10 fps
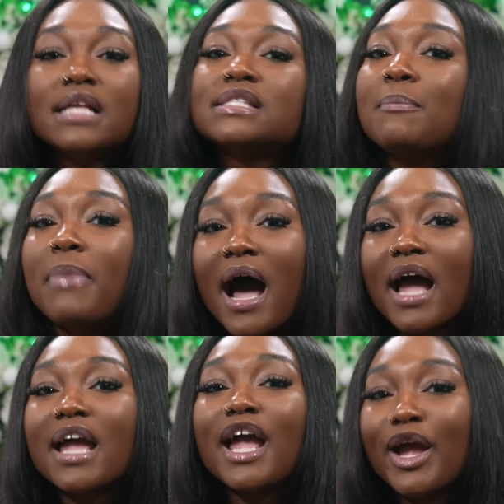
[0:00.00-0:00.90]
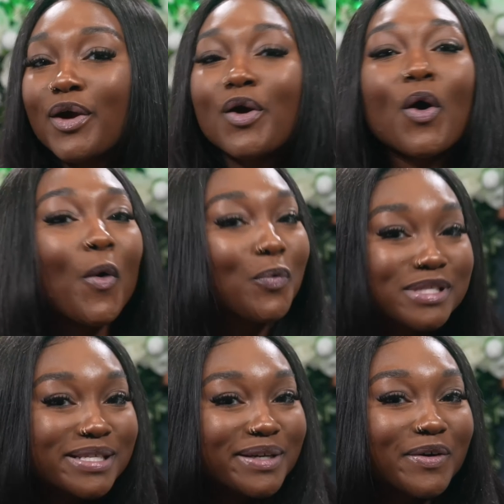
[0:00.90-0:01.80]
to buy hair
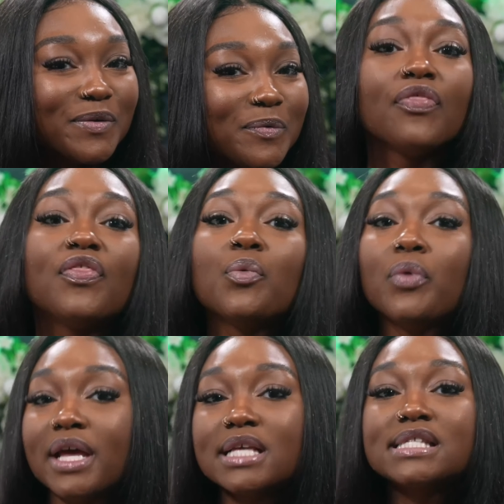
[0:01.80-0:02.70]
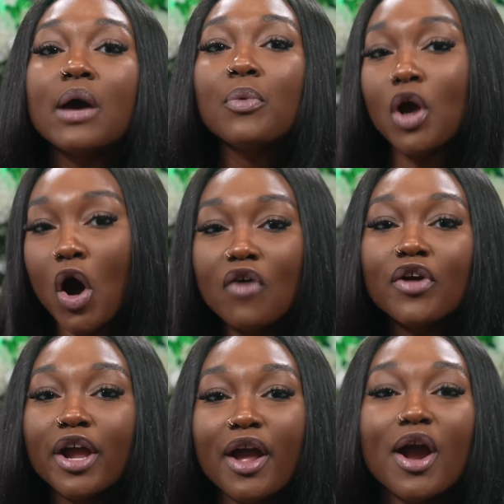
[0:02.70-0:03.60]
wholesale. The wigs that we offer
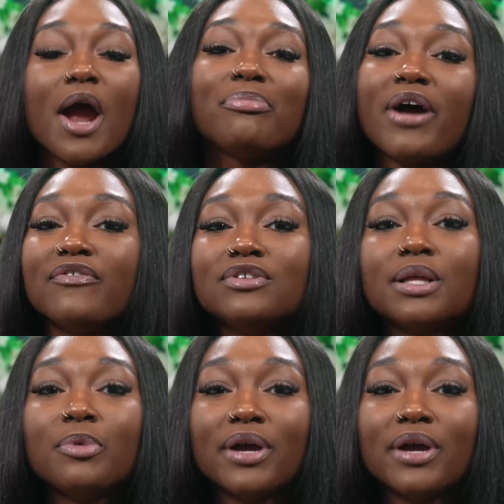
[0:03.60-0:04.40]
here at Private Label